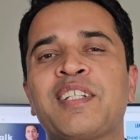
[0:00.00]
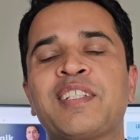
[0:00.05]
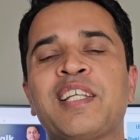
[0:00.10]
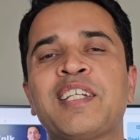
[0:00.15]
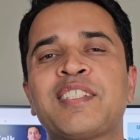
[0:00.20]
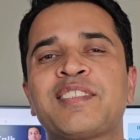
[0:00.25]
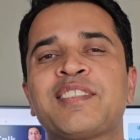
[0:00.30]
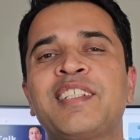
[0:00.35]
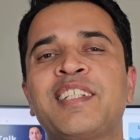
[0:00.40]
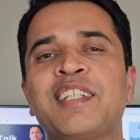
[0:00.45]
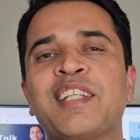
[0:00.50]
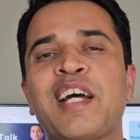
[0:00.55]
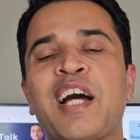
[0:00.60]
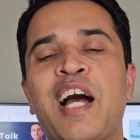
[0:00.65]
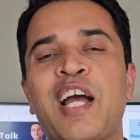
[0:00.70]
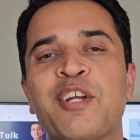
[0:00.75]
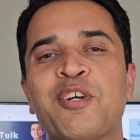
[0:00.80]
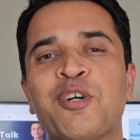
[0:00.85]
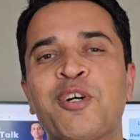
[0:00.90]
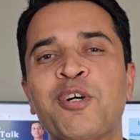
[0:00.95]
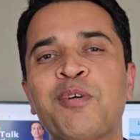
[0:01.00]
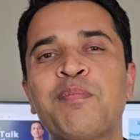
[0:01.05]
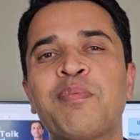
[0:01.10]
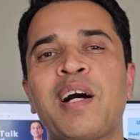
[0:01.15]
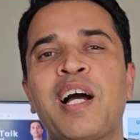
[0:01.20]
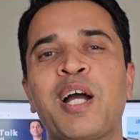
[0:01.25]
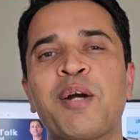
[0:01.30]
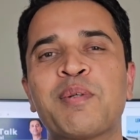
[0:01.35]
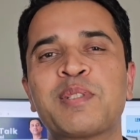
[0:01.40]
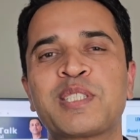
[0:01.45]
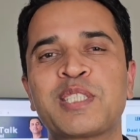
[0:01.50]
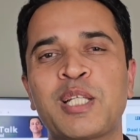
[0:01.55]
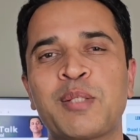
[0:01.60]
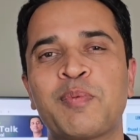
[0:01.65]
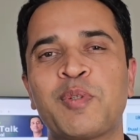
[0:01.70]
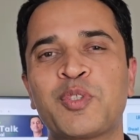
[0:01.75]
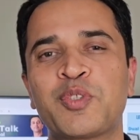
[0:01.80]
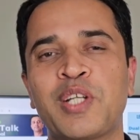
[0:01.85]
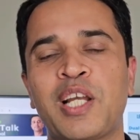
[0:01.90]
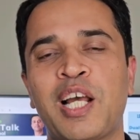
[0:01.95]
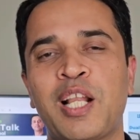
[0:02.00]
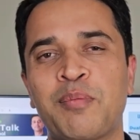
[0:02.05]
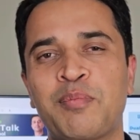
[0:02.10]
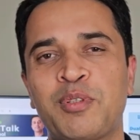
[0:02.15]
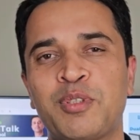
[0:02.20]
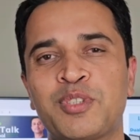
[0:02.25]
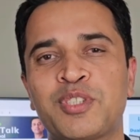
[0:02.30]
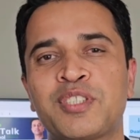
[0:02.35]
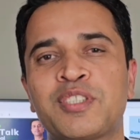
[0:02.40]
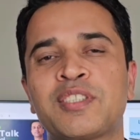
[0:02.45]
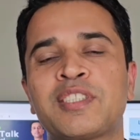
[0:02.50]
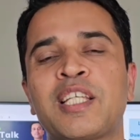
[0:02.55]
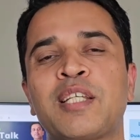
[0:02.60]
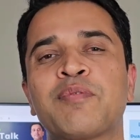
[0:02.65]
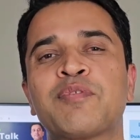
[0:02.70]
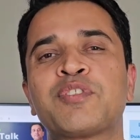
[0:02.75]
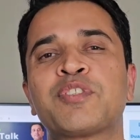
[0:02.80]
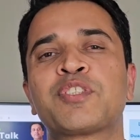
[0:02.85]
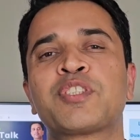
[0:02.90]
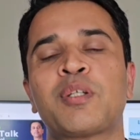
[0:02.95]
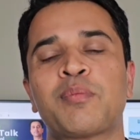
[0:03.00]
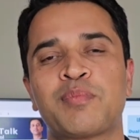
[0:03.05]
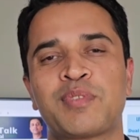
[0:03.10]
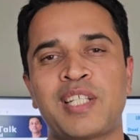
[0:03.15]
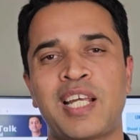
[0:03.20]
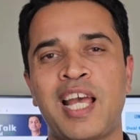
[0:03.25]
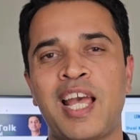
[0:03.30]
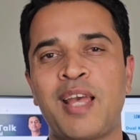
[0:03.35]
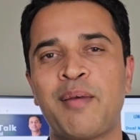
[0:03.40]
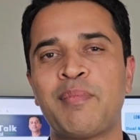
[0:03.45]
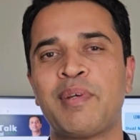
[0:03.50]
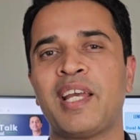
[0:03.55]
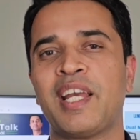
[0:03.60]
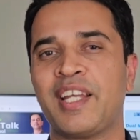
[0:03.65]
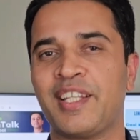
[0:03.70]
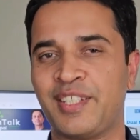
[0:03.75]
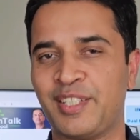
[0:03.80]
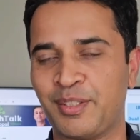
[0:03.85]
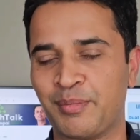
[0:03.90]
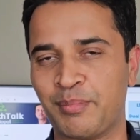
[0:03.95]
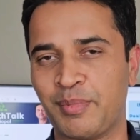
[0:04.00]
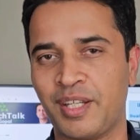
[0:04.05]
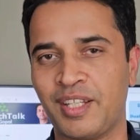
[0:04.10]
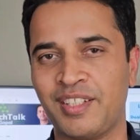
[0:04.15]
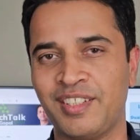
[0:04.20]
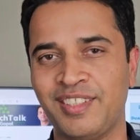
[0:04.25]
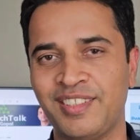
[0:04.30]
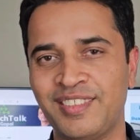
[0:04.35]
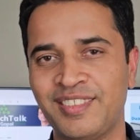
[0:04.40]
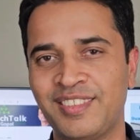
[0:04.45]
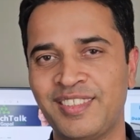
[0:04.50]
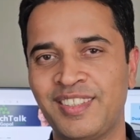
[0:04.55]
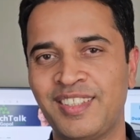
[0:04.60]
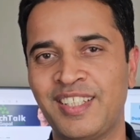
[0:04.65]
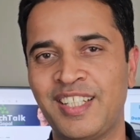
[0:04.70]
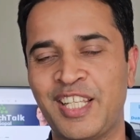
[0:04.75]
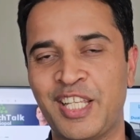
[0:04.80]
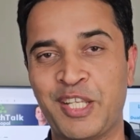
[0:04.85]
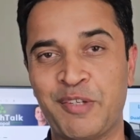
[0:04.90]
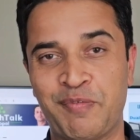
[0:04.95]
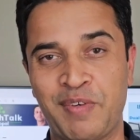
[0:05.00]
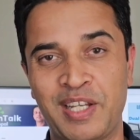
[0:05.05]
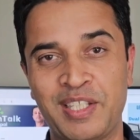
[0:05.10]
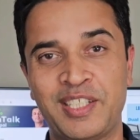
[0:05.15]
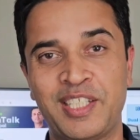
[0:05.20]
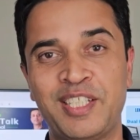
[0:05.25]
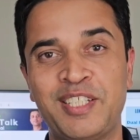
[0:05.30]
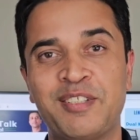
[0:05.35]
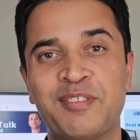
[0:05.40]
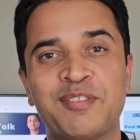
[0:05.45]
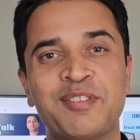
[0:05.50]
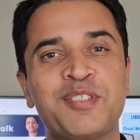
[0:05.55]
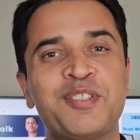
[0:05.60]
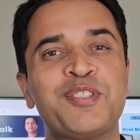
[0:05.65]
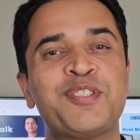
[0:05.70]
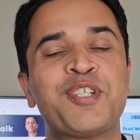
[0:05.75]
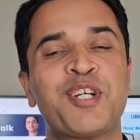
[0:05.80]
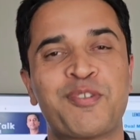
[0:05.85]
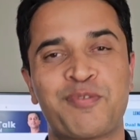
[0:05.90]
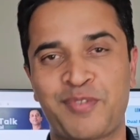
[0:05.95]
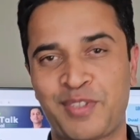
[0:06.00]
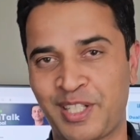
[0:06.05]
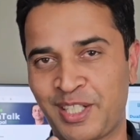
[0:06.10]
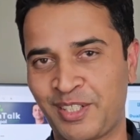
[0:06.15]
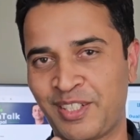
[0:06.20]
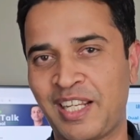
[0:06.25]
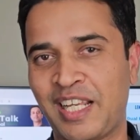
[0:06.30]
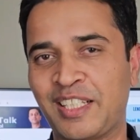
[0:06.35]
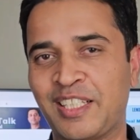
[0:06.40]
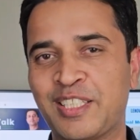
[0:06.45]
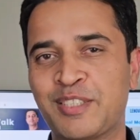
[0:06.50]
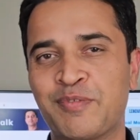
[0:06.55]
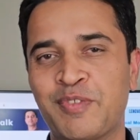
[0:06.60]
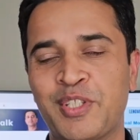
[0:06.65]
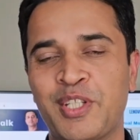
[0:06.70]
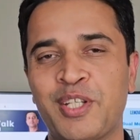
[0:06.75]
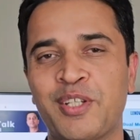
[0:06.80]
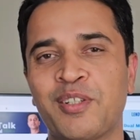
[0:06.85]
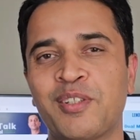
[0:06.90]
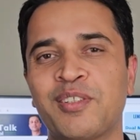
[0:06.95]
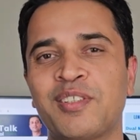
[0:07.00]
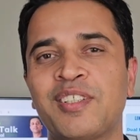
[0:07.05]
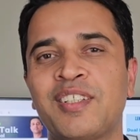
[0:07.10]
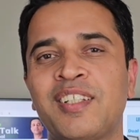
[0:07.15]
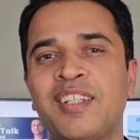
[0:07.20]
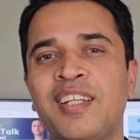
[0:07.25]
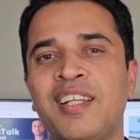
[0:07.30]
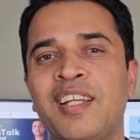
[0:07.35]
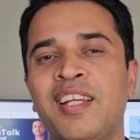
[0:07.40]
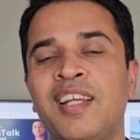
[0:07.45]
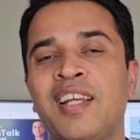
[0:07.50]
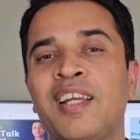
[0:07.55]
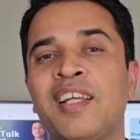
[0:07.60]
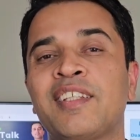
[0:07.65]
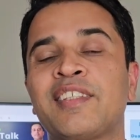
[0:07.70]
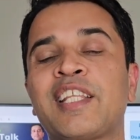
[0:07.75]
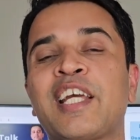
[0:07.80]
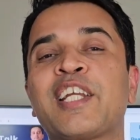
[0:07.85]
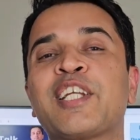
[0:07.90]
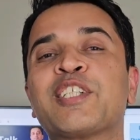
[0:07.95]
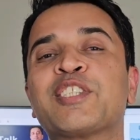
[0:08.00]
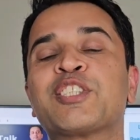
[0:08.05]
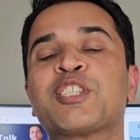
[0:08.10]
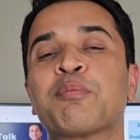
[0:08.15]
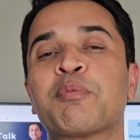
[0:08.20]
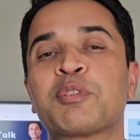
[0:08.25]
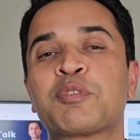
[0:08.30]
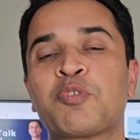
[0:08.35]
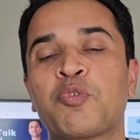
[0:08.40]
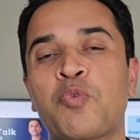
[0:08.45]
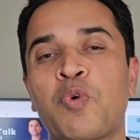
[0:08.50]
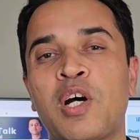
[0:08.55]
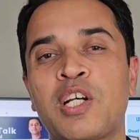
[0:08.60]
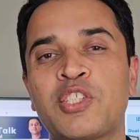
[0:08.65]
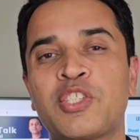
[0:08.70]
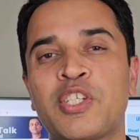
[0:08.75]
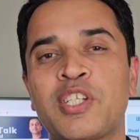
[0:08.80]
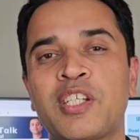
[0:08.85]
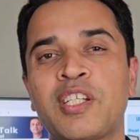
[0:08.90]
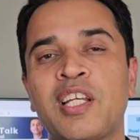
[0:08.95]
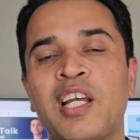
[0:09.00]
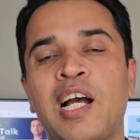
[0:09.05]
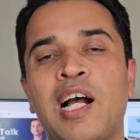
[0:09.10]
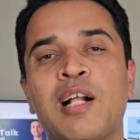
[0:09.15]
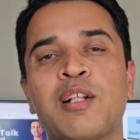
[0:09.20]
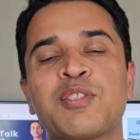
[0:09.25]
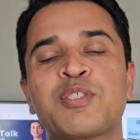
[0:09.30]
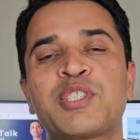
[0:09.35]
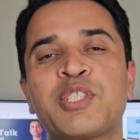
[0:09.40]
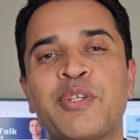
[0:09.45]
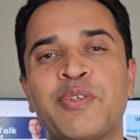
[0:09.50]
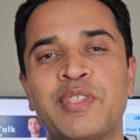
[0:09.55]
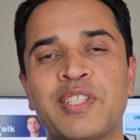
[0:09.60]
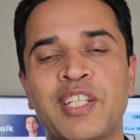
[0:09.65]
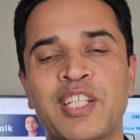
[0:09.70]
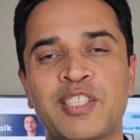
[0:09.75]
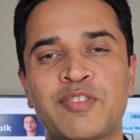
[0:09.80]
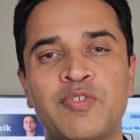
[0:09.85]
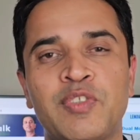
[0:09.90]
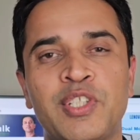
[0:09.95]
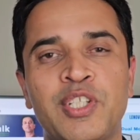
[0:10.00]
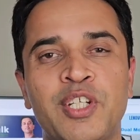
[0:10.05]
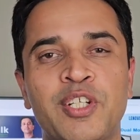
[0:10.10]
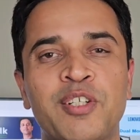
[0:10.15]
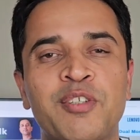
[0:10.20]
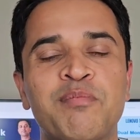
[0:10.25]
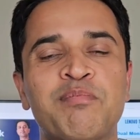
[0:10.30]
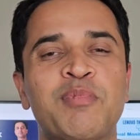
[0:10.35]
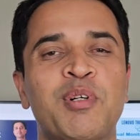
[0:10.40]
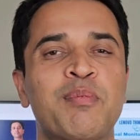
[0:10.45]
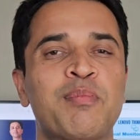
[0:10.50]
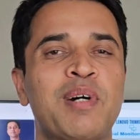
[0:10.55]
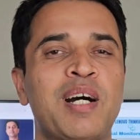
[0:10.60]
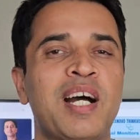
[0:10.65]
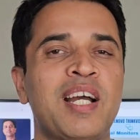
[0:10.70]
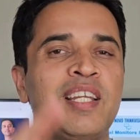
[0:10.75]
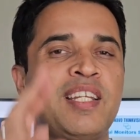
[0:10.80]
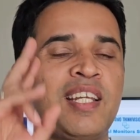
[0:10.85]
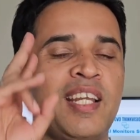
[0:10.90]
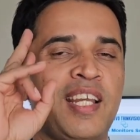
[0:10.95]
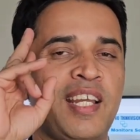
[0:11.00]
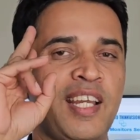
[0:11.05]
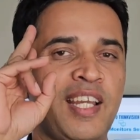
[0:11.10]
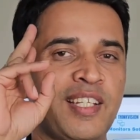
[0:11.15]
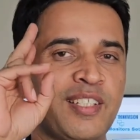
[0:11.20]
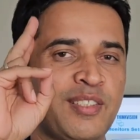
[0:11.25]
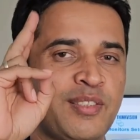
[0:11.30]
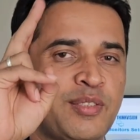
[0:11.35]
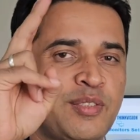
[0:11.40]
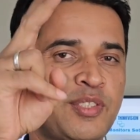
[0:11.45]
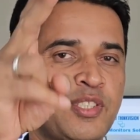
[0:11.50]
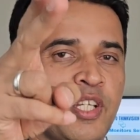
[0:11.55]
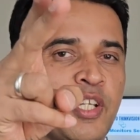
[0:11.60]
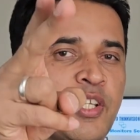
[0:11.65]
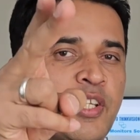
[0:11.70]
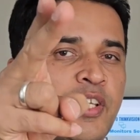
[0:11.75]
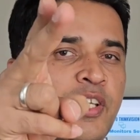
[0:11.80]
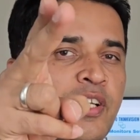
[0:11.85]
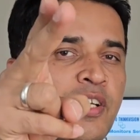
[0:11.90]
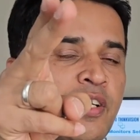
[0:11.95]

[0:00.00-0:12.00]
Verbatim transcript: right, that's it. I hope I was able to help you save some time and your money. If I did, don't forget to like this video. Thank you so much for watching. I'll see you in the next video. Bye-bye and take